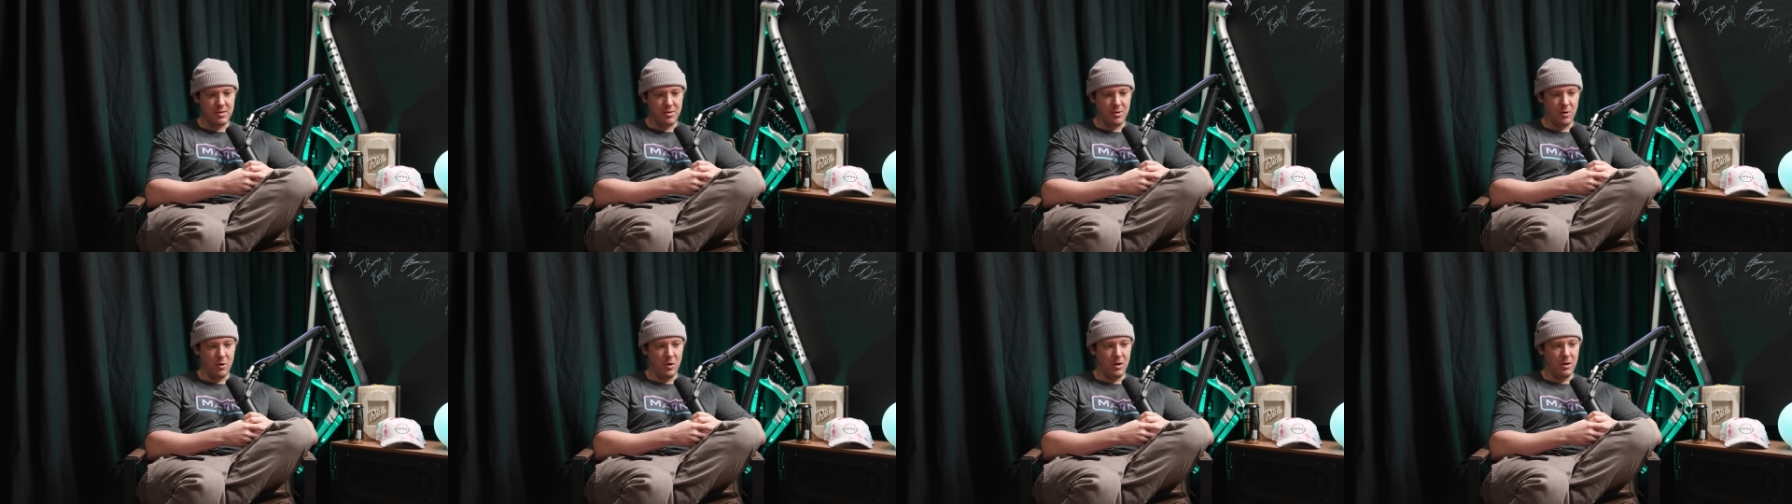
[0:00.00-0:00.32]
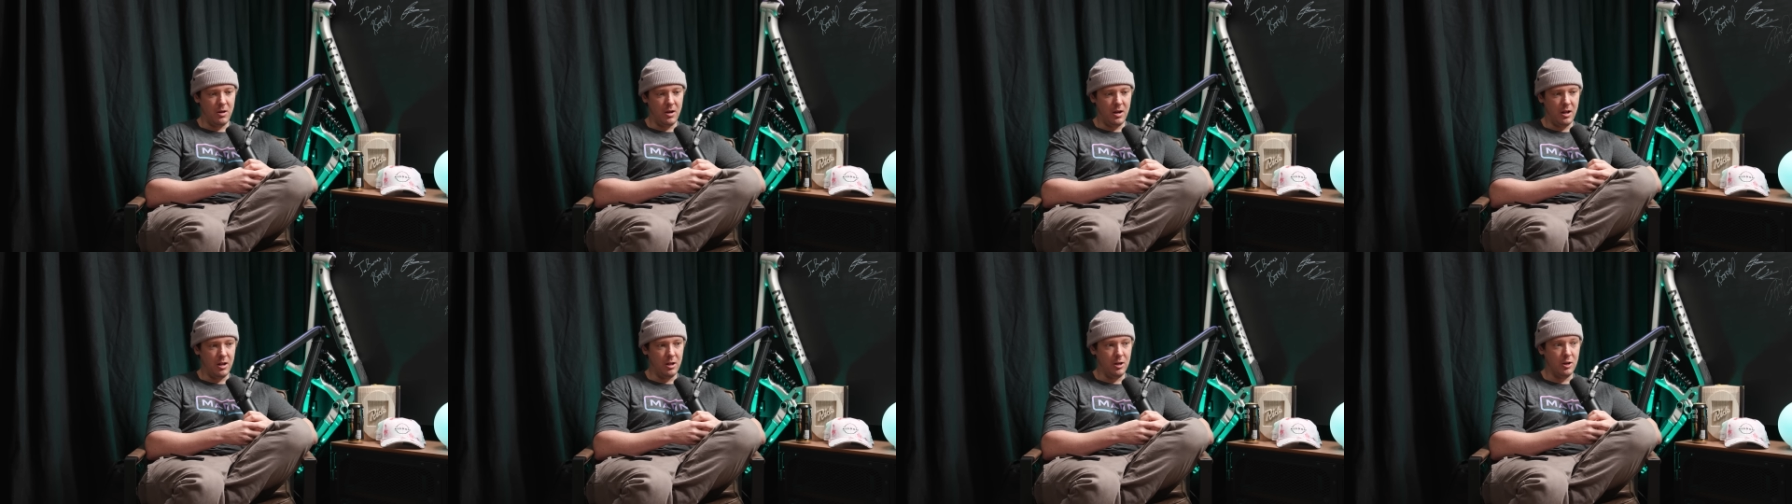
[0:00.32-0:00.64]
thought
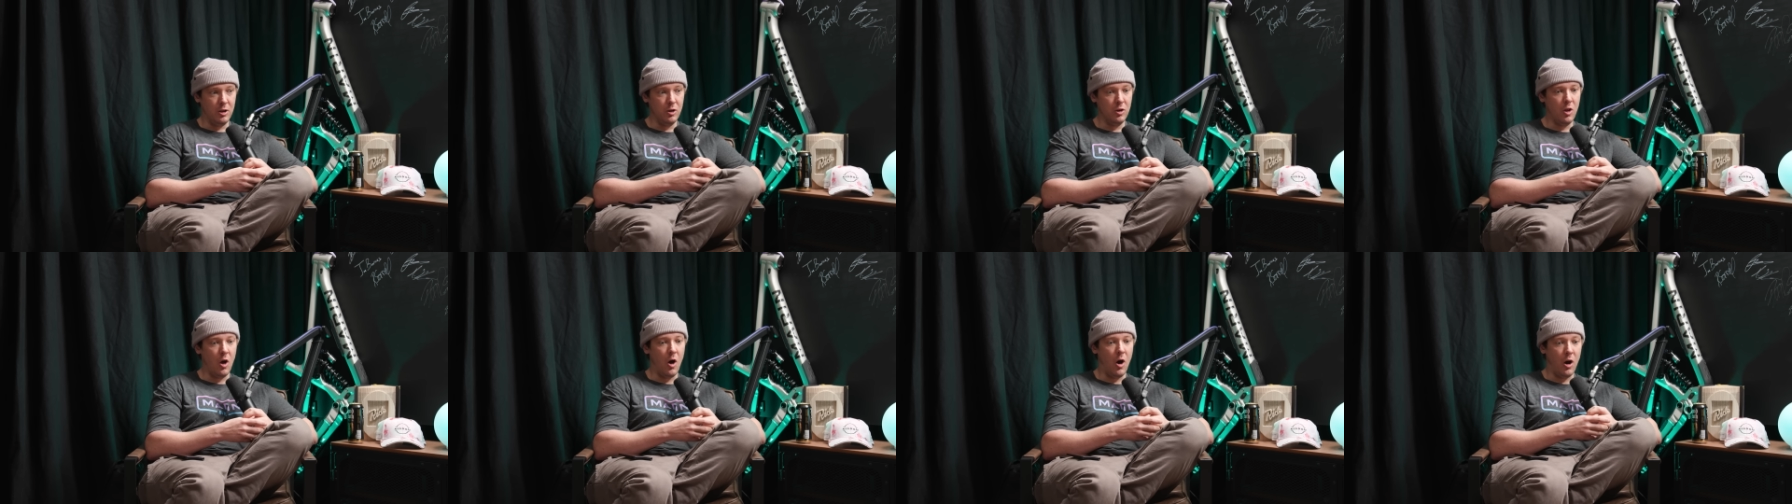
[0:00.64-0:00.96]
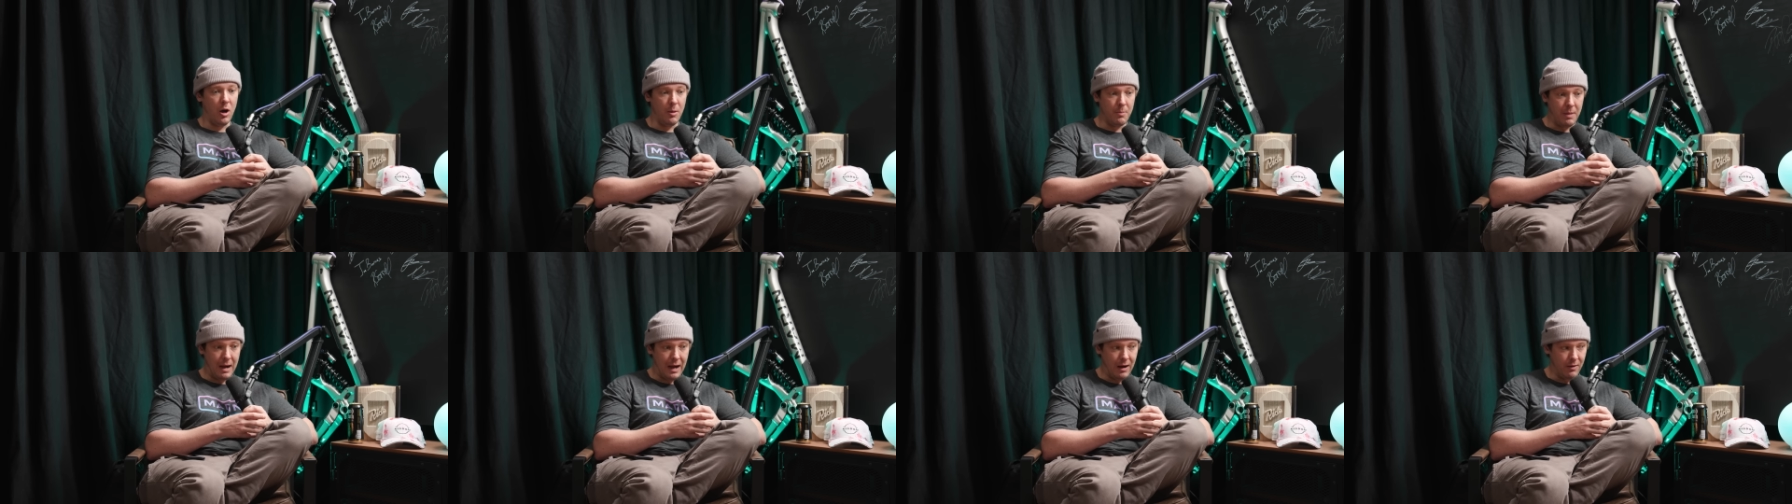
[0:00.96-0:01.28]
a lot
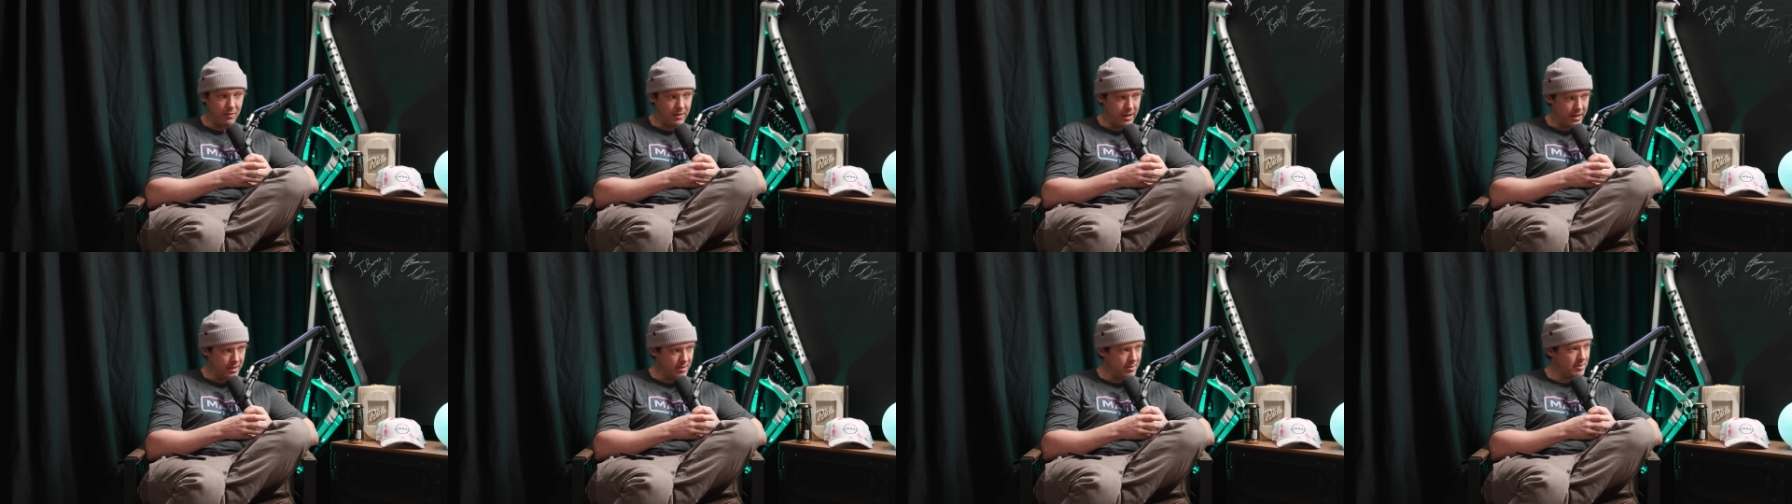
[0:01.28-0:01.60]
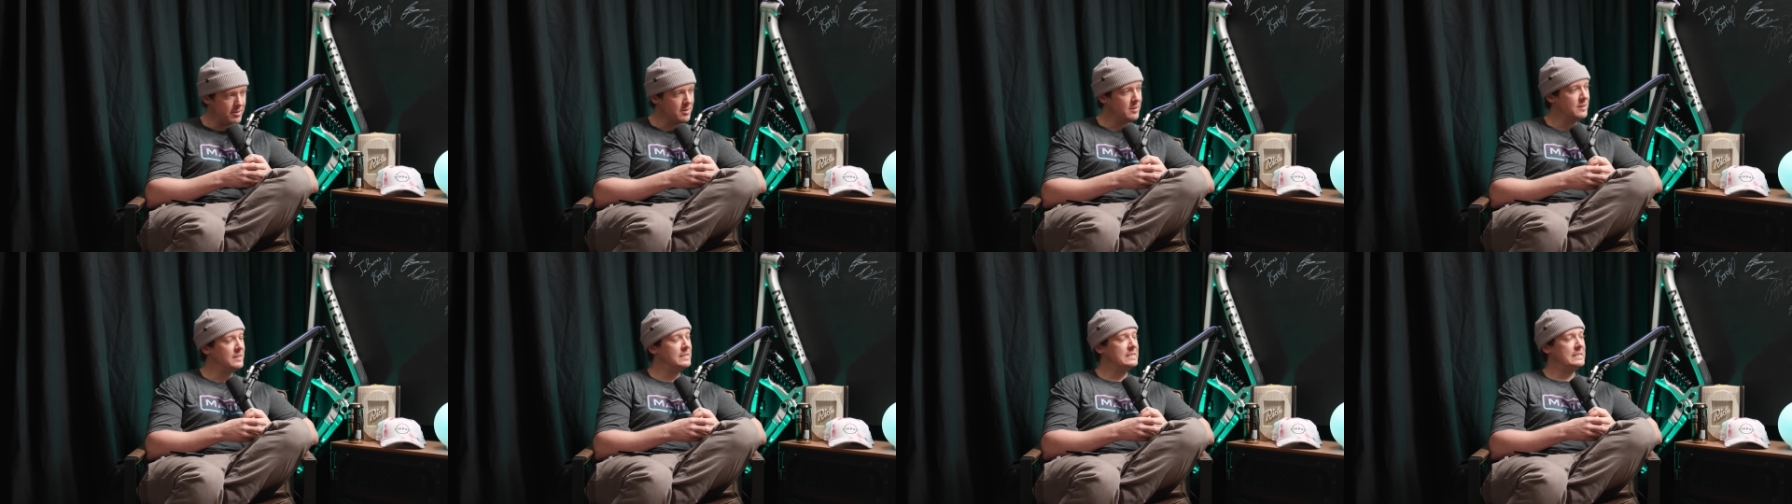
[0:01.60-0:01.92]
about this,